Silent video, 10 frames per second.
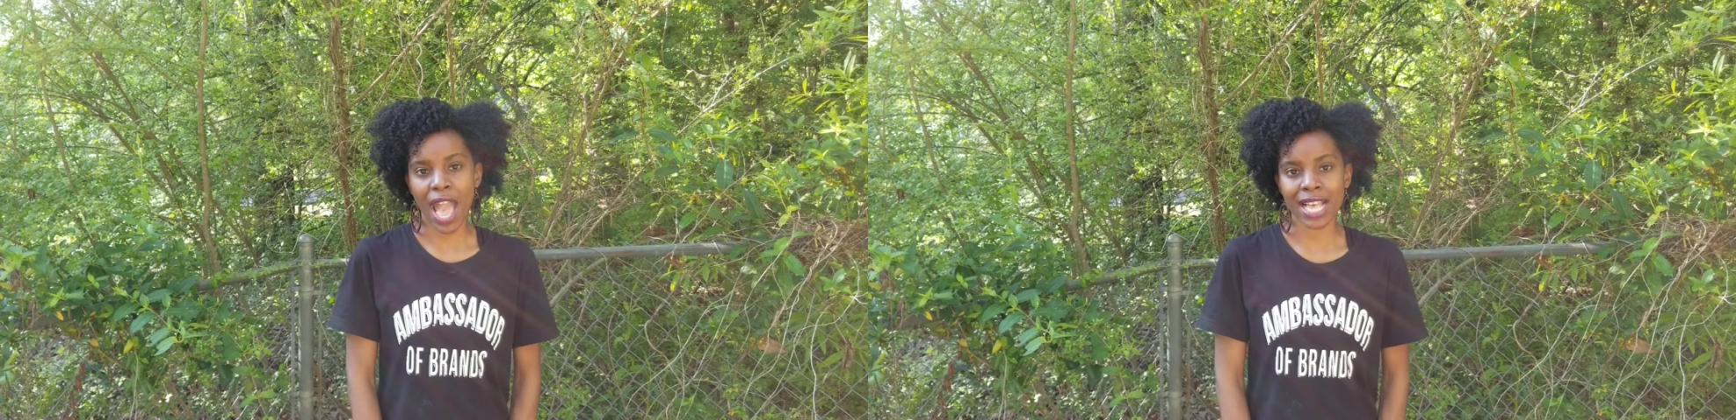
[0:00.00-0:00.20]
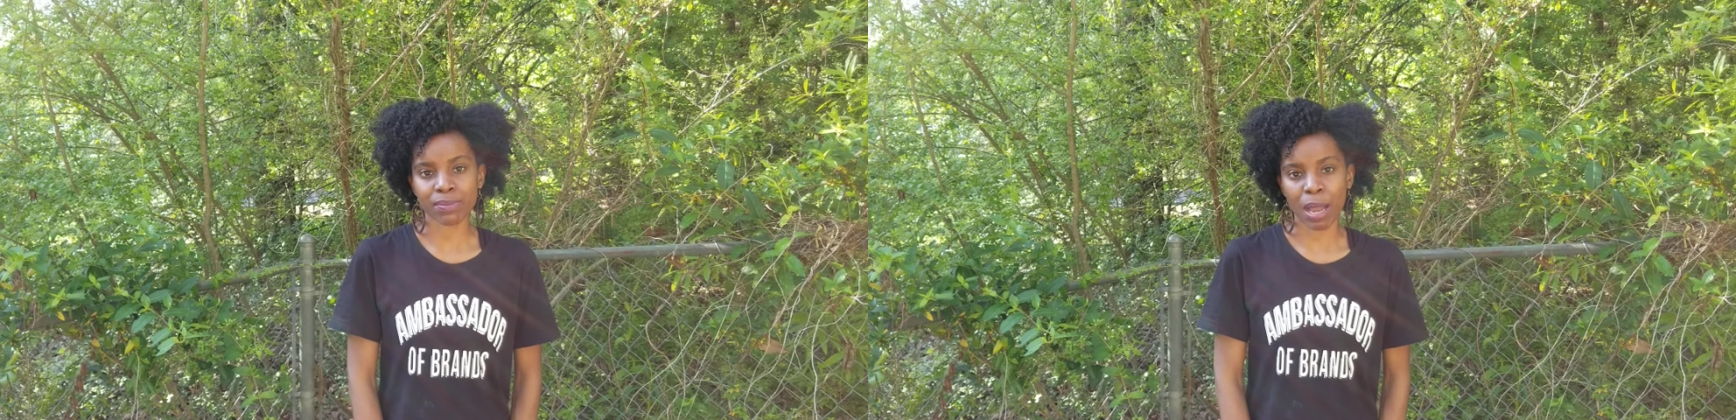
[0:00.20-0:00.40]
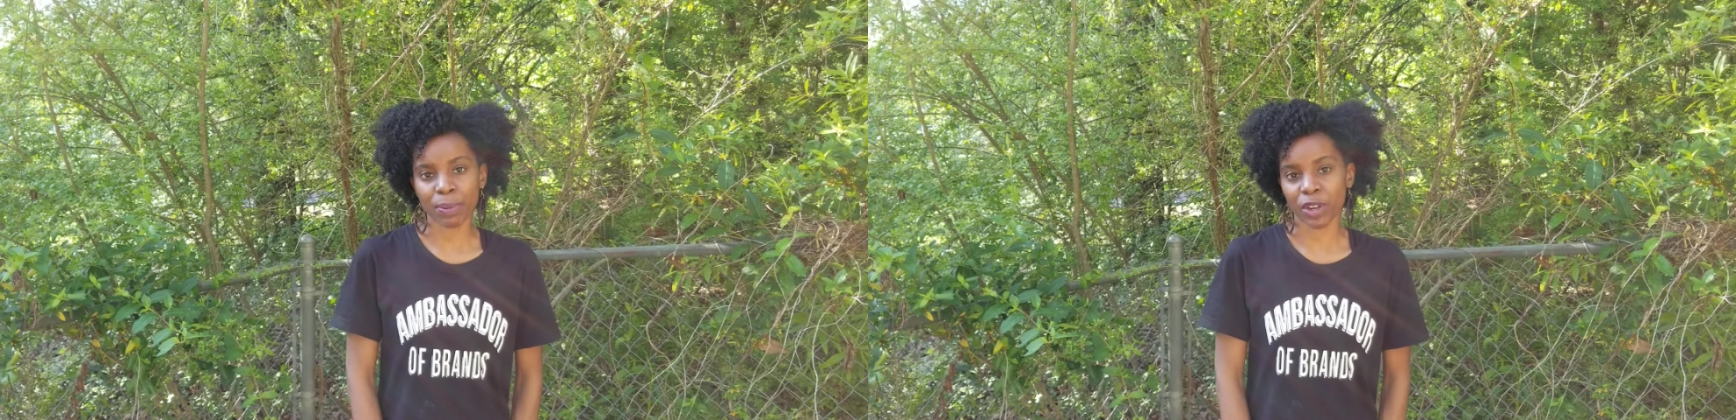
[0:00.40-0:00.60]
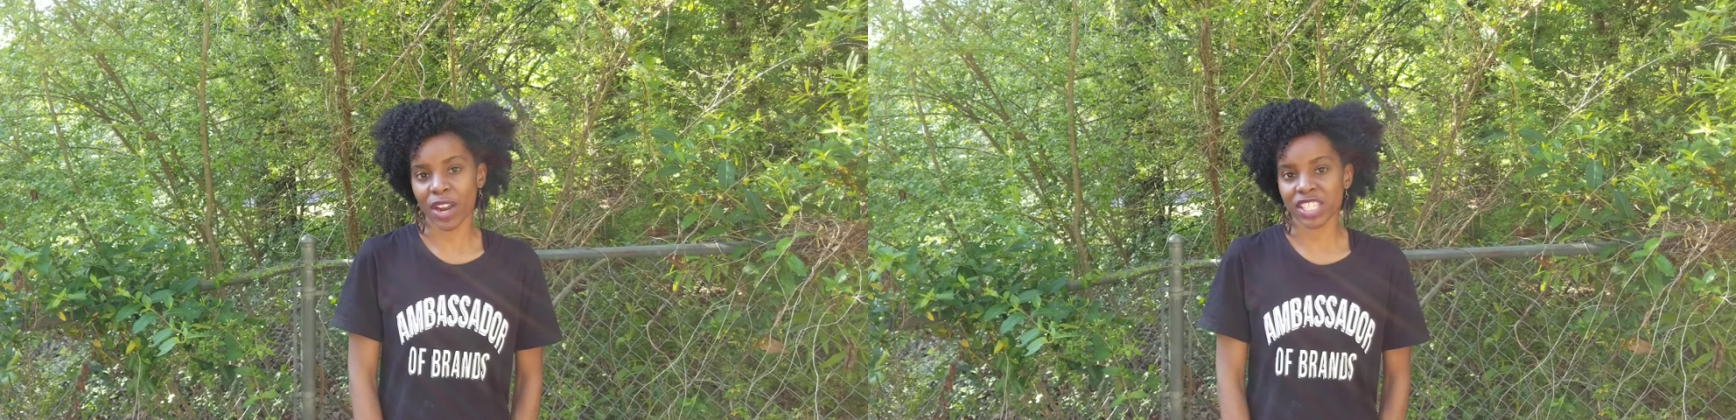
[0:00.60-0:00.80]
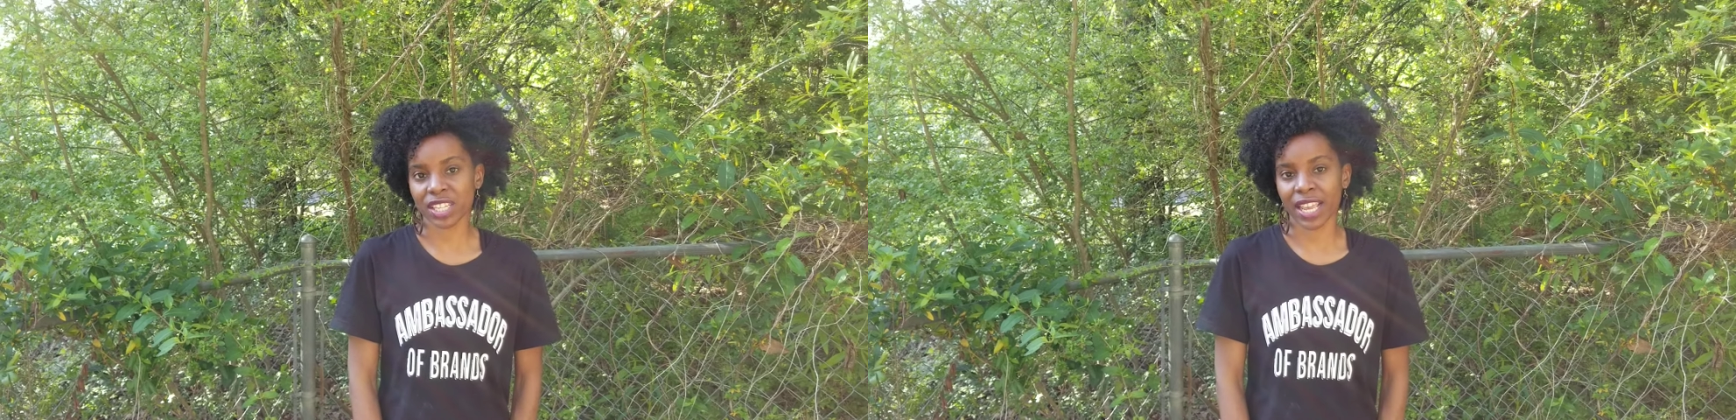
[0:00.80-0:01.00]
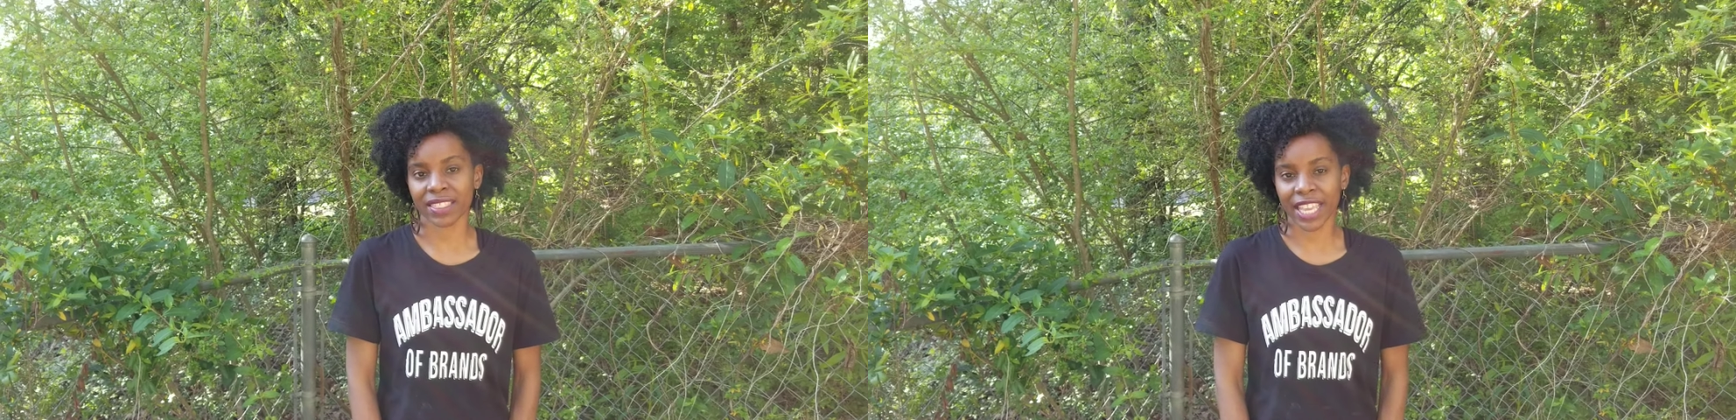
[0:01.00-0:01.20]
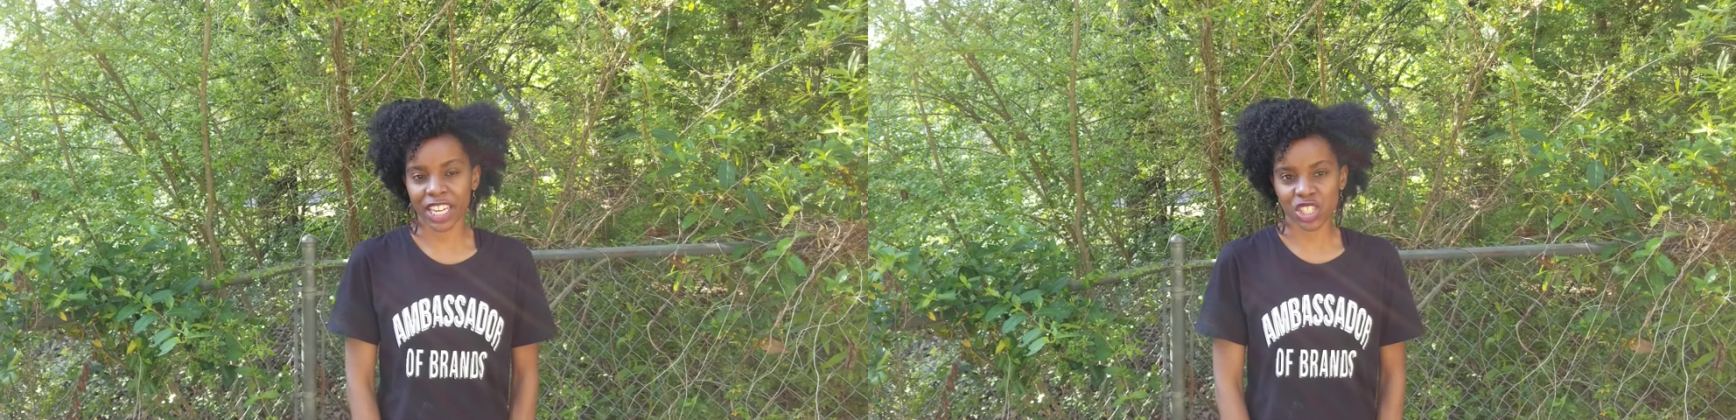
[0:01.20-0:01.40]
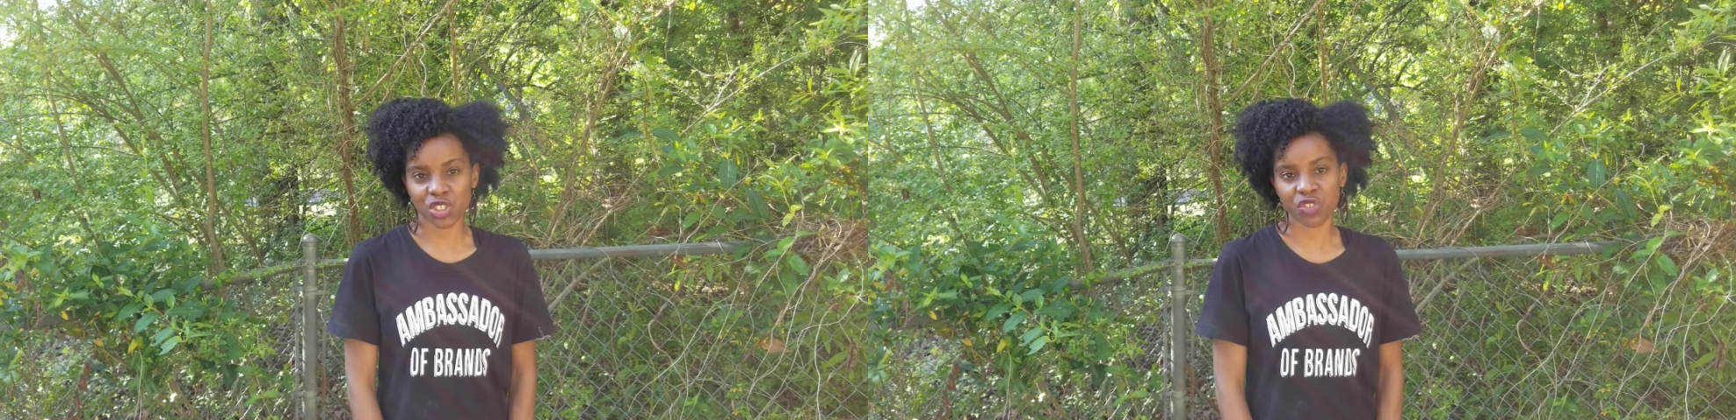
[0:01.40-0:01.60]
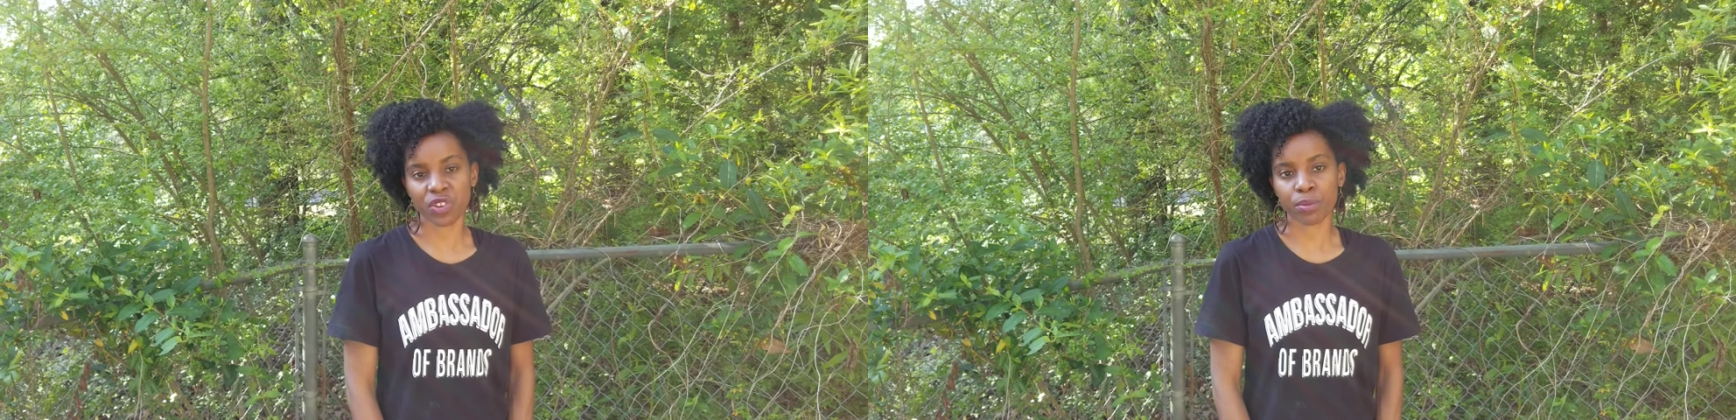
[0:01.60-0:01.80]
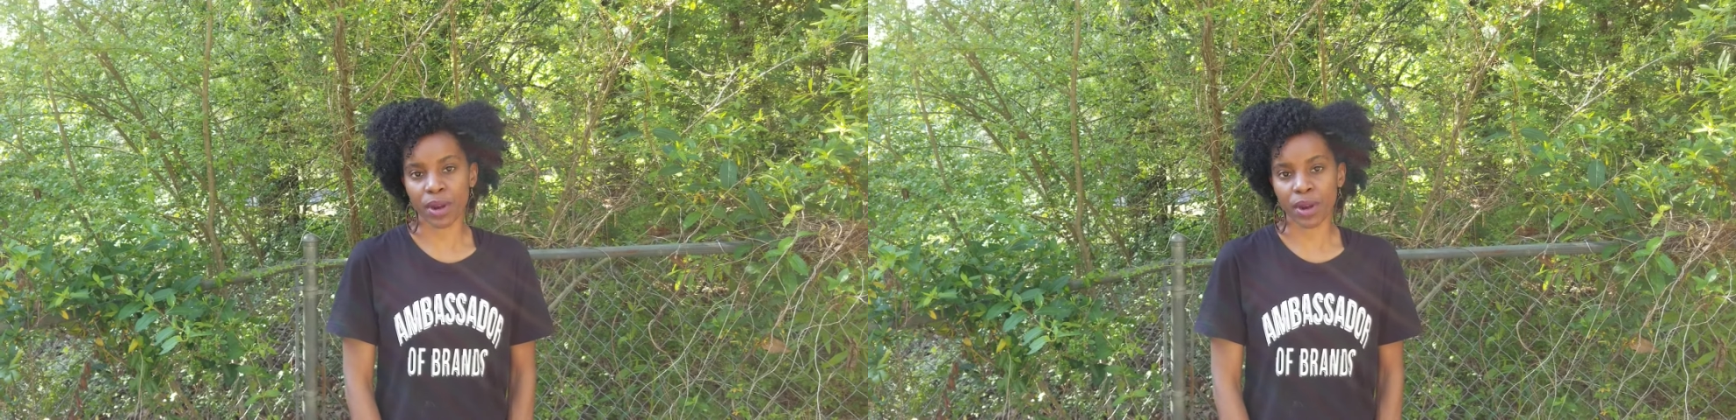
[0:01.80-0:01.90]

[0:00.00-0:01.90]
as my progression in the industry from